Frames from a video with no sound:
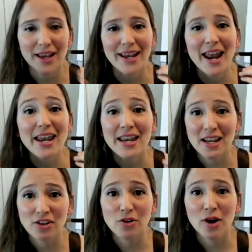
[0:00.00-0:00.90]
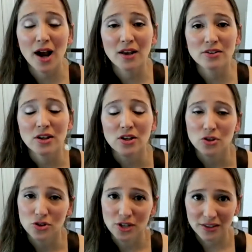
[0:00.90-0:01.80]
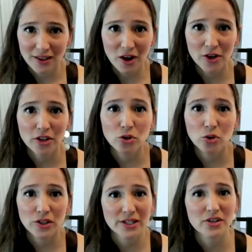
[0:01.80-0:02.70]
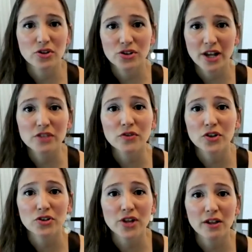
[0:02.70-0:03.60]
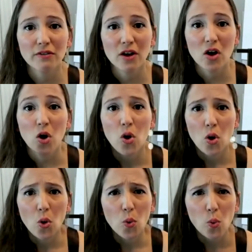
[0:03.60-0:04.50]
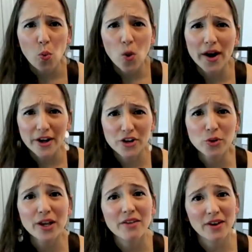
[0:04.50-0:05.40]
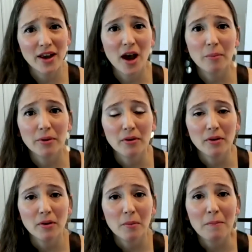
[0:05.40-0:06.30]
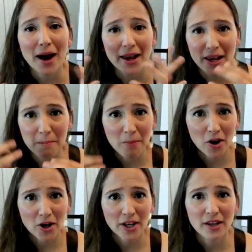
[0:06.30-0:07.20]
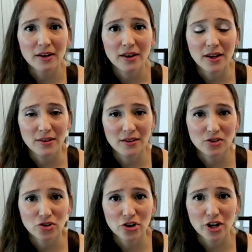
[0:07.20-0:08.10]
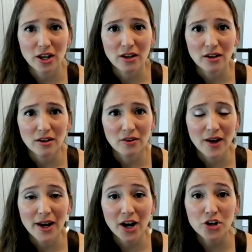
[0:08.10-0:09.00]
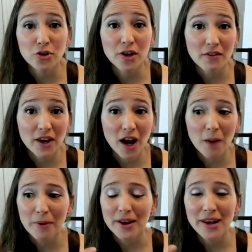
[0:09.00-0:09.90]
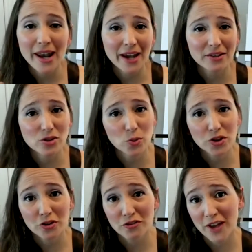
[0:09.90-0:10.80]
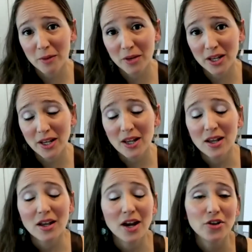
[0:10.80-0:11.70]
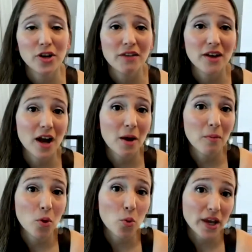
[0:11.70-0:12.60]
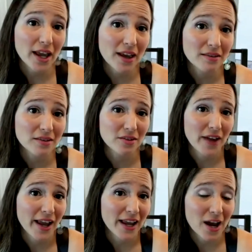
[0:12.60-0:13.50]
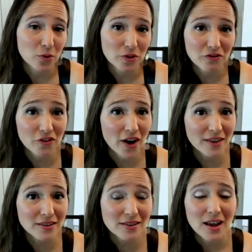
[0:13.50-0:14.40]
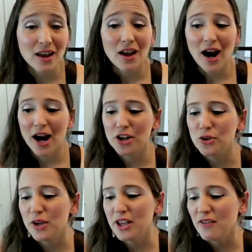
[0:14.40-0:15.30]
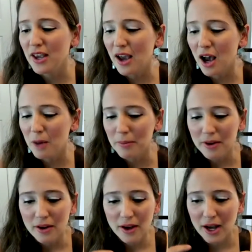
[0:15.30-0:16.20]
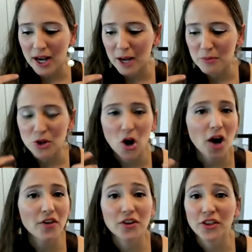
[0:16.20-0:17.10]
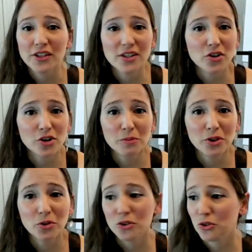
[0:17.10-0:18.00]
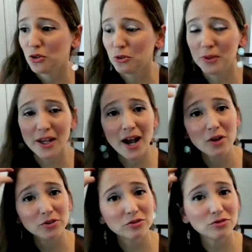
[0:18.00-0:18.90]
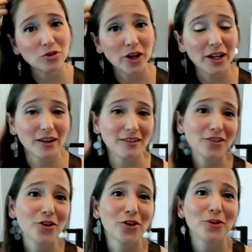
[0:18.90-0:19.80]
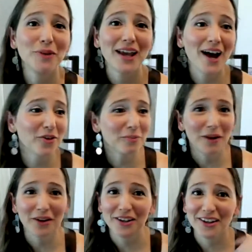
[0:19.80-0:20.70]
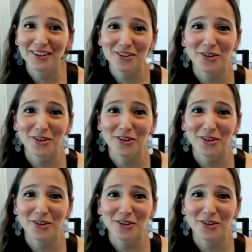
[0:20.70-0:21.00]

And I need you guys to sit down and do this exercise for yourself. What are you giving up by embarking in this journey, right? Are you giving up nights with your family? Are you giving up weekends of hanging out with friends? Are you giving up other things that you could be doing? You could be out drinking. You could be out partying.